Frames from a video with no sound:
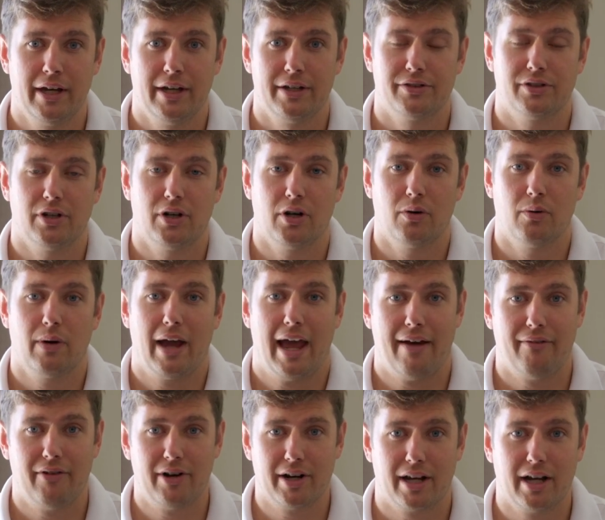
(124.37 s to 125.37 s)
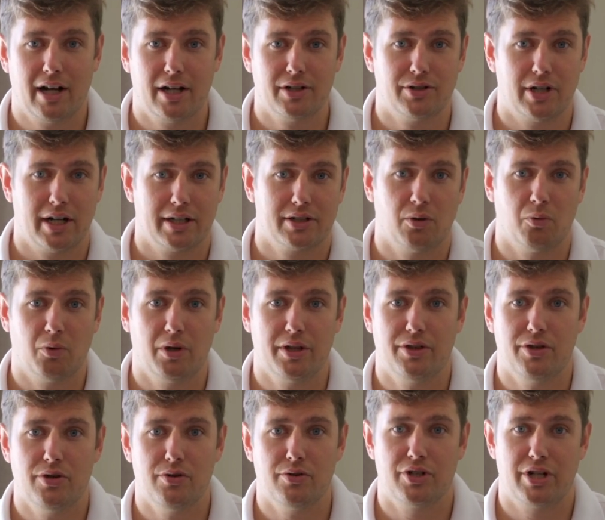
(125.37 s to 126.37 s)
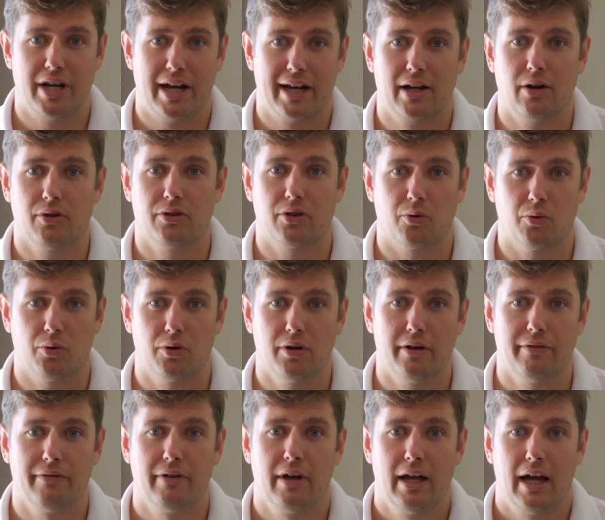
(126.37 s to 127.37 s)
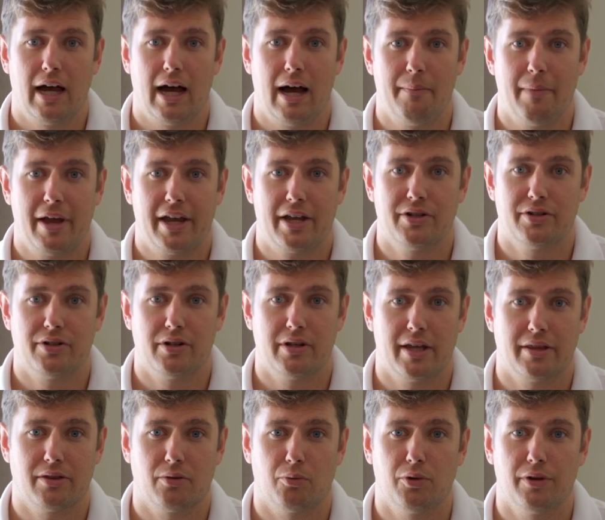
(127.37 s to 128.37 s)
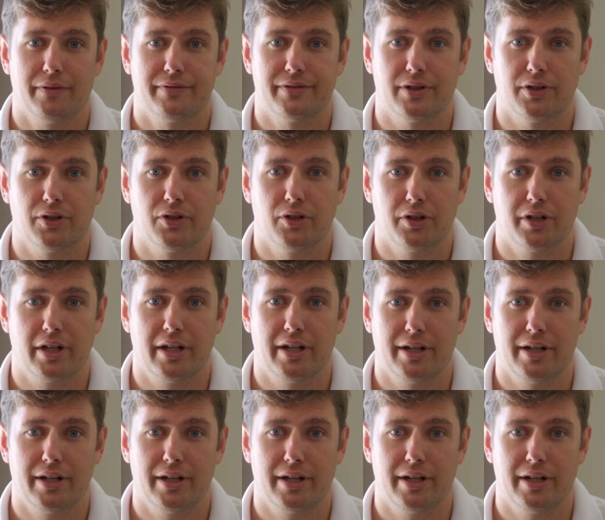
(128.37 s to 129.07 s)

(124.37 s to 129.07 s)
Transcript: So having a contractor with you, check out the roof, making sure that the roof's in good